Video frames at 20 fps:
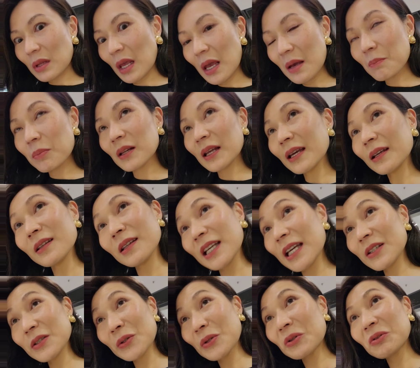They
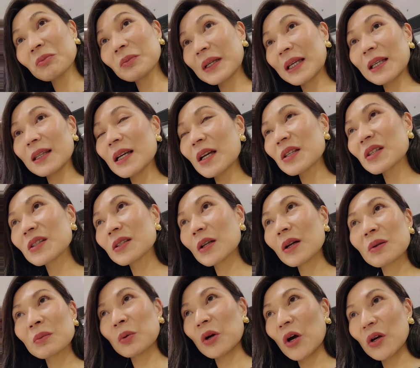plainly told me that's
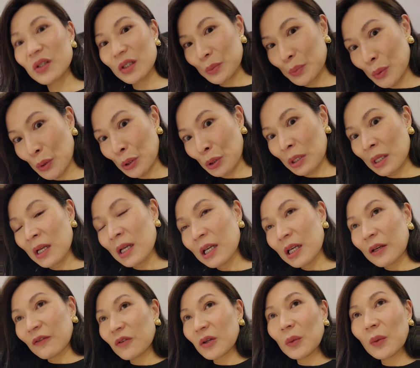not possible.
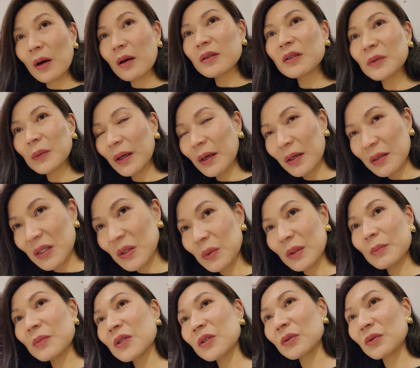If you want to wear a
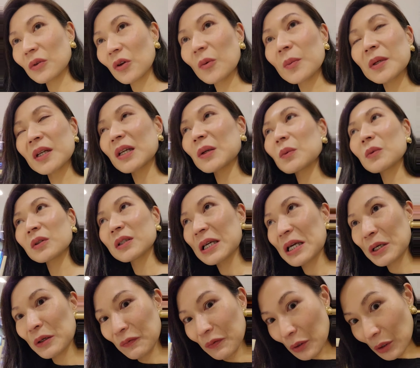swimsuit, nobody will
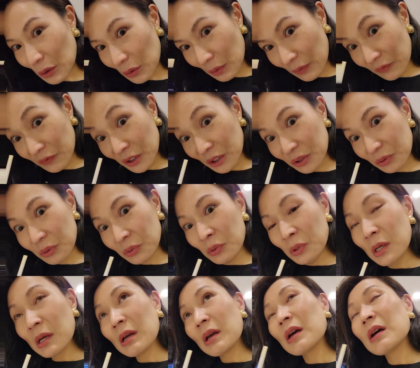take a photo of you.
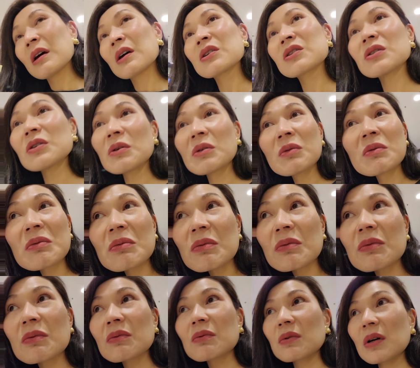So,
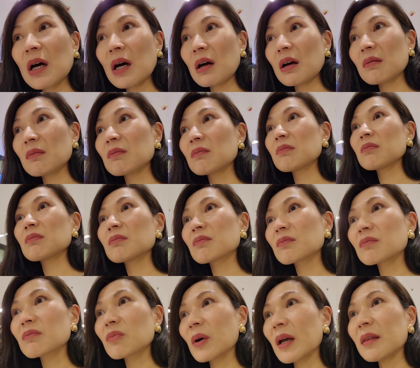
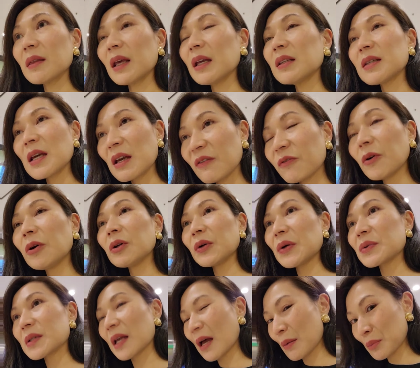when they take
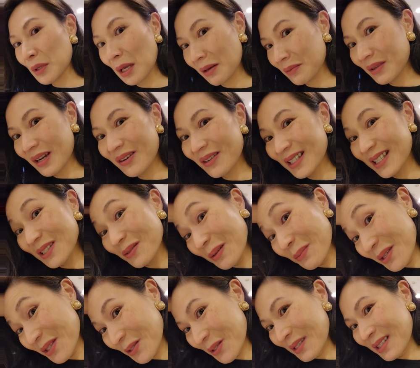photos, I'm not wearing
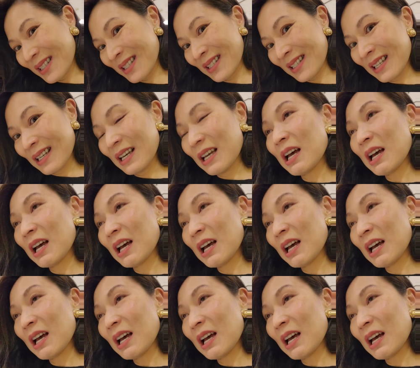swimsuits.